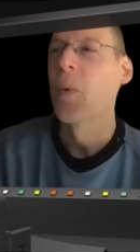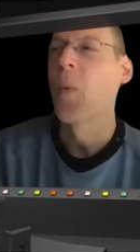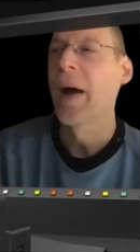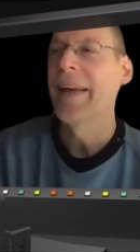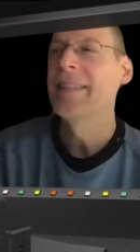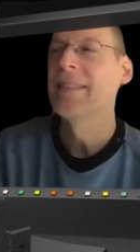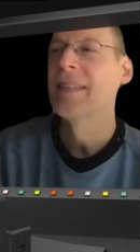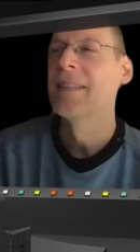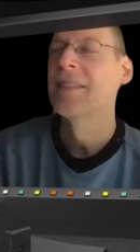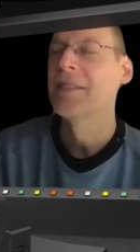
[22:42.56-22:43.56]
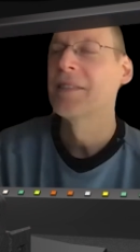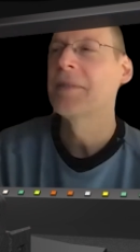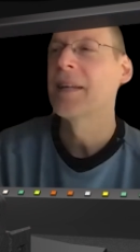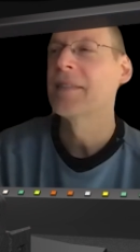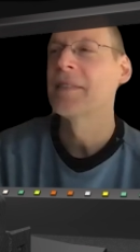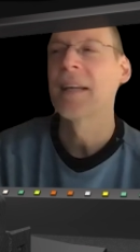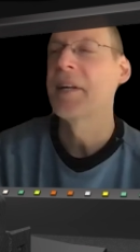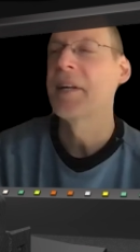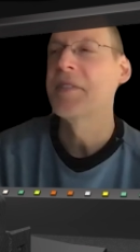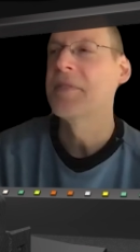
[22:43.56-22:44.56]
White shoelaces. I
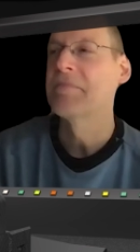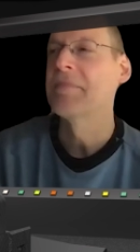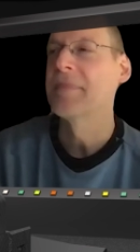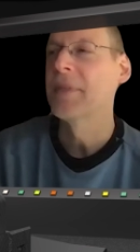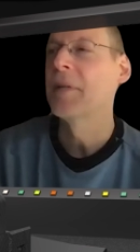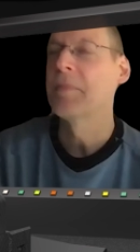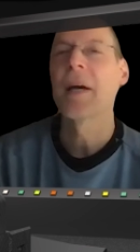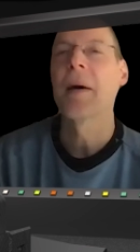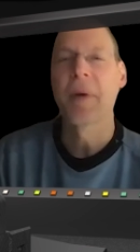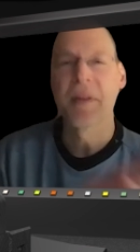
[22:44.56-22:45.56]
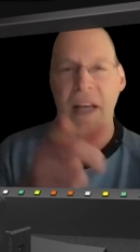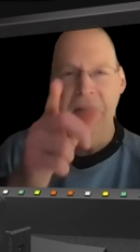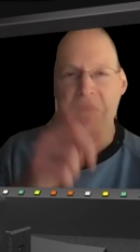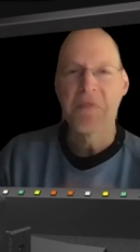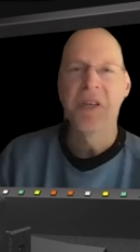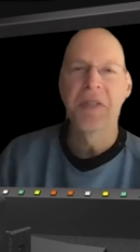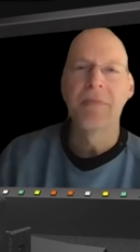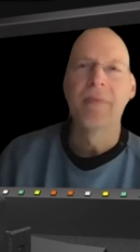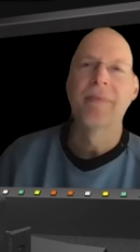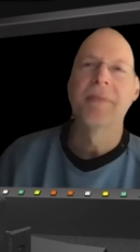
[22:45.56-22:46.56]
didn't pick up on that. Good
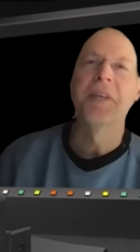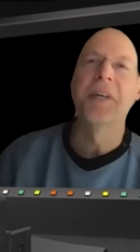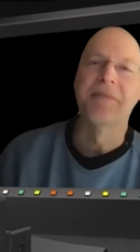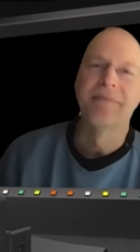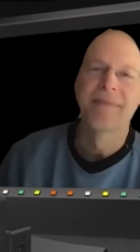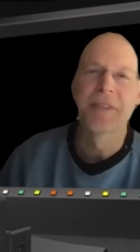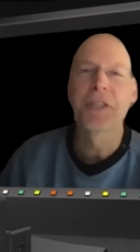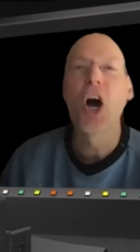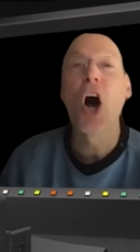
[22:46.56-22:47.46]
call.